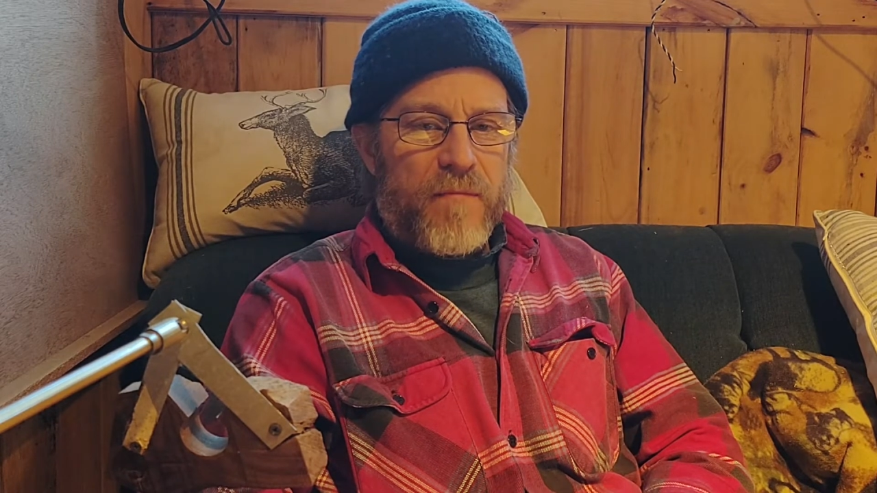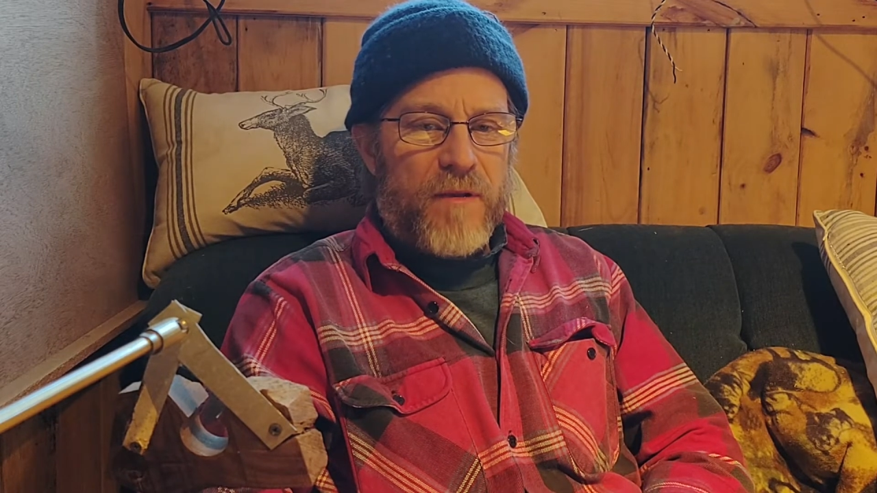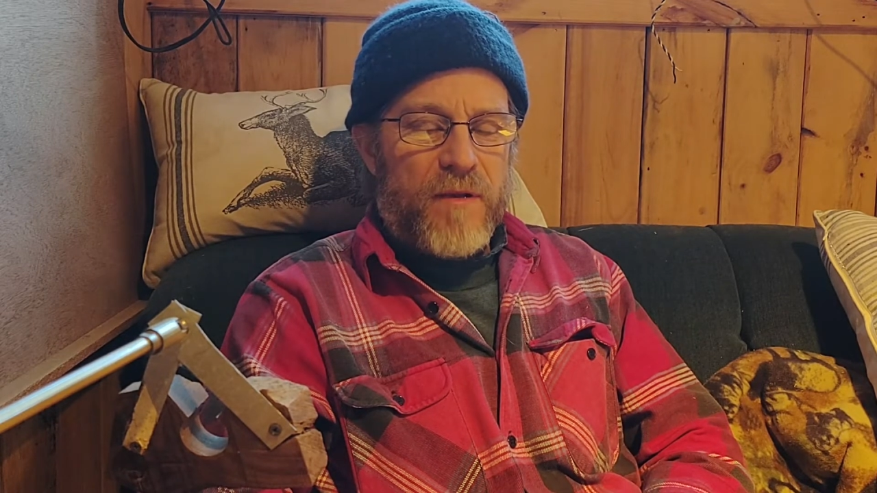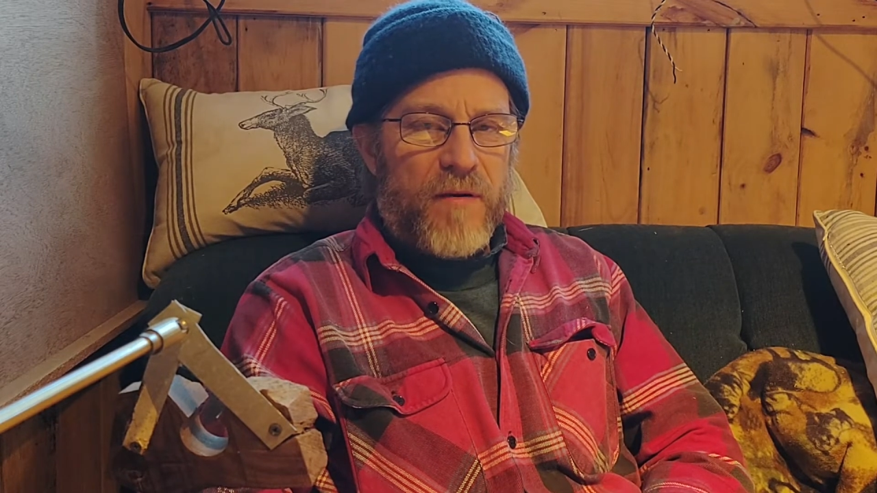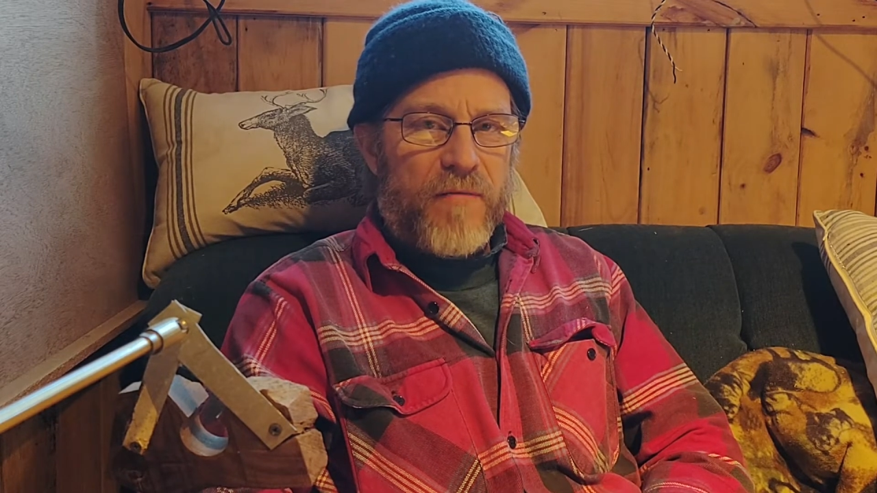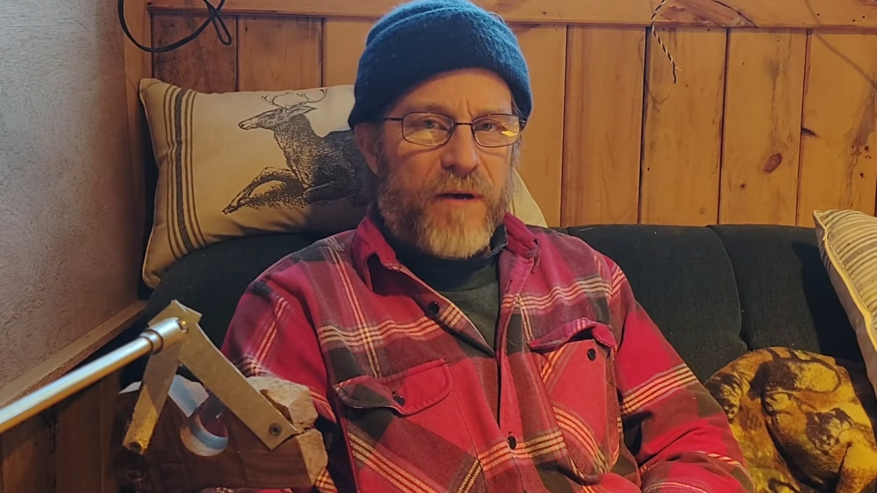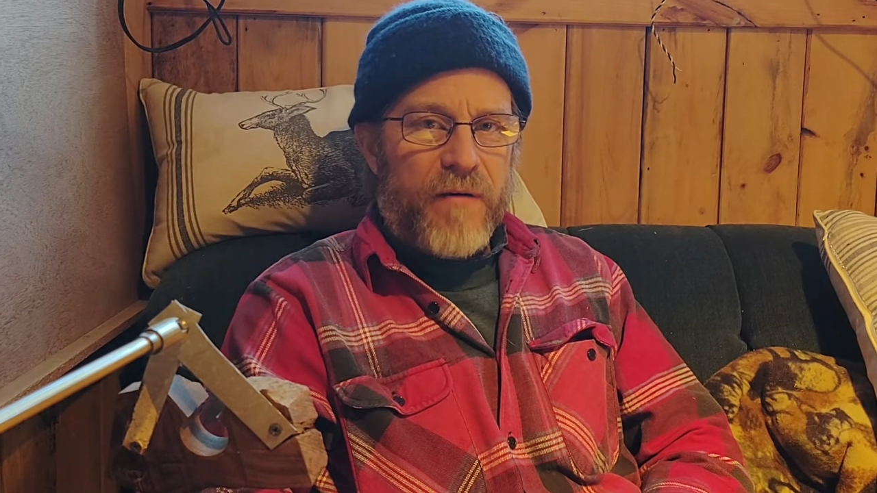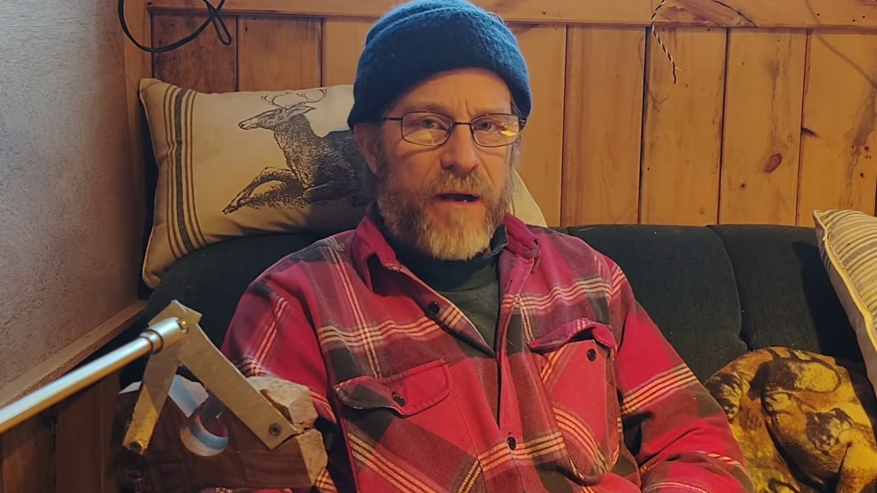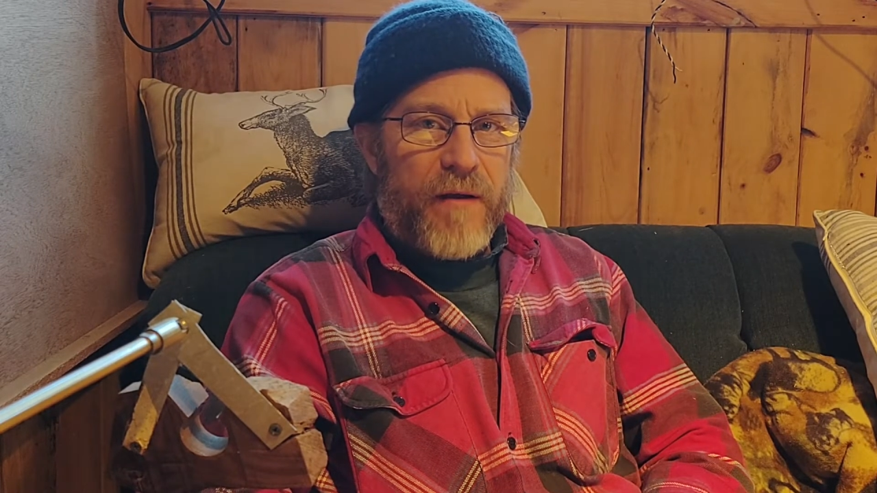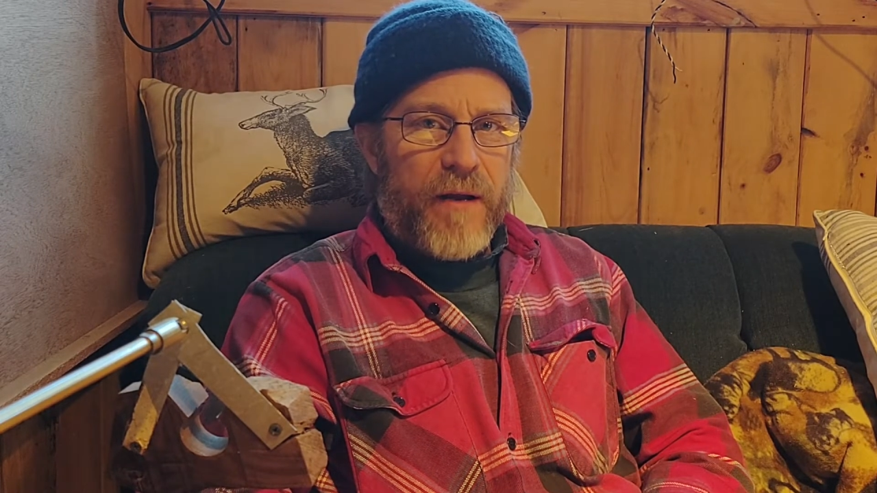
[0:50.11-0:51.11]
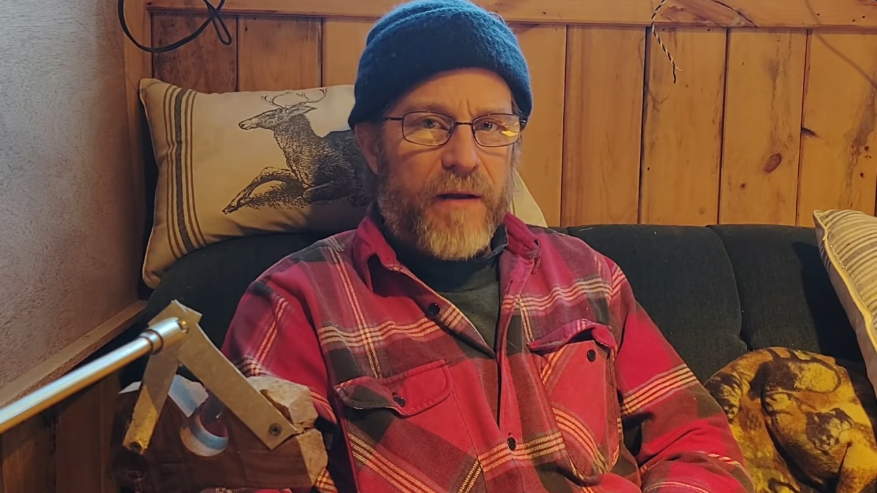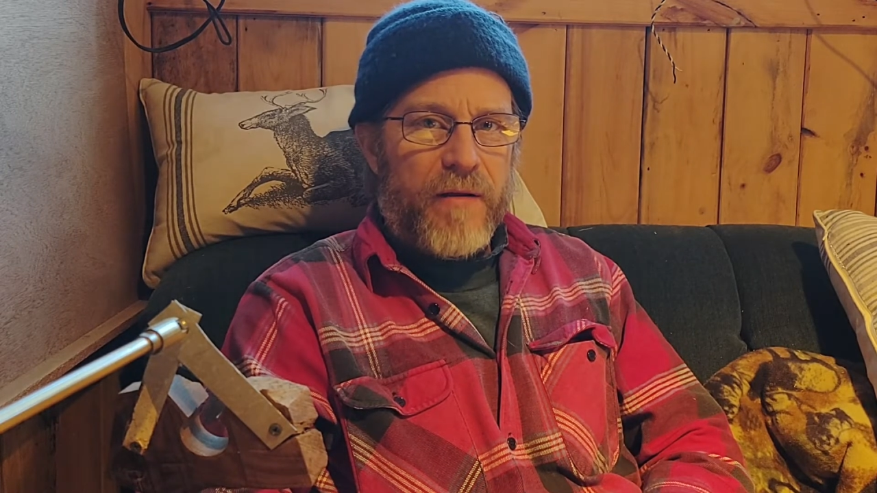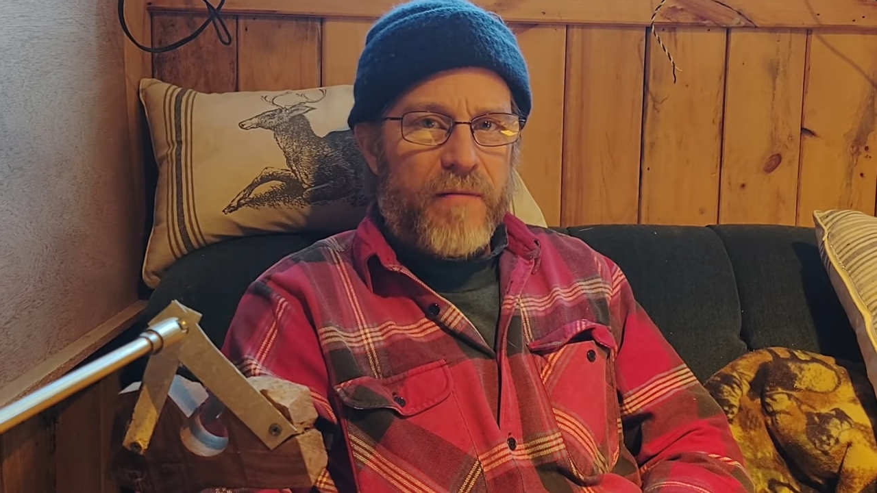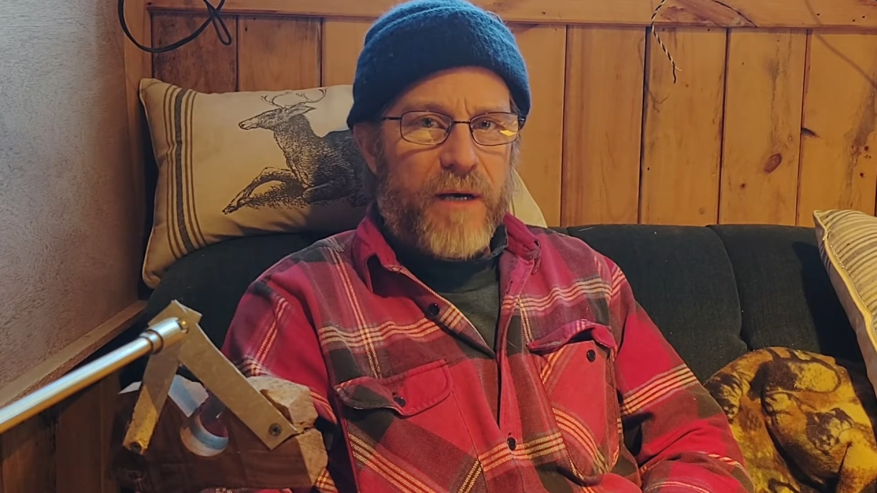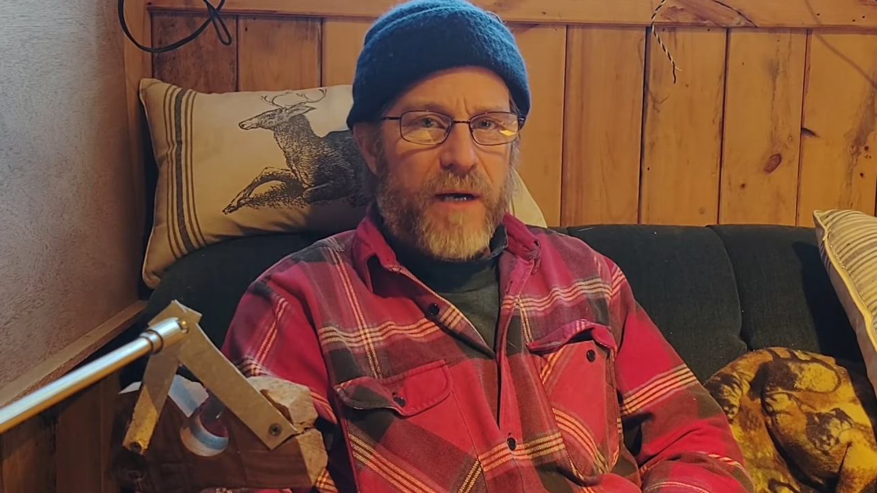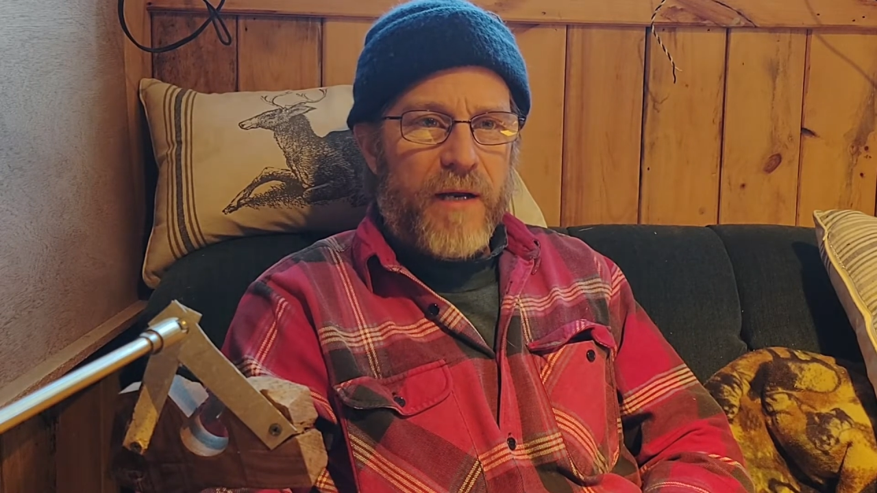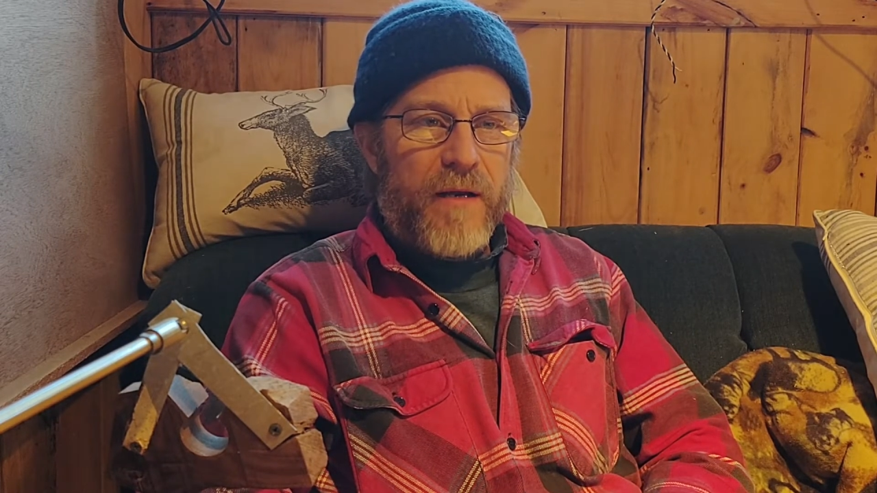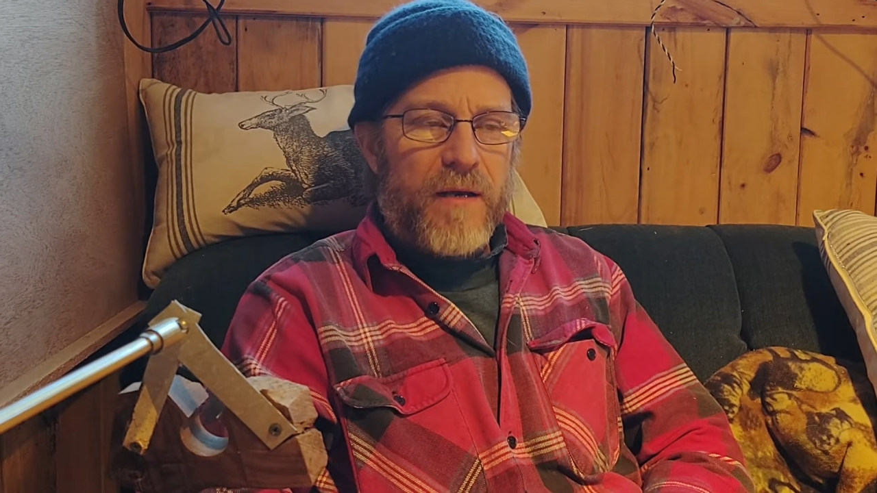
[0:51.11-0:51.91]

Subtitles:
started figuring out how to do mine,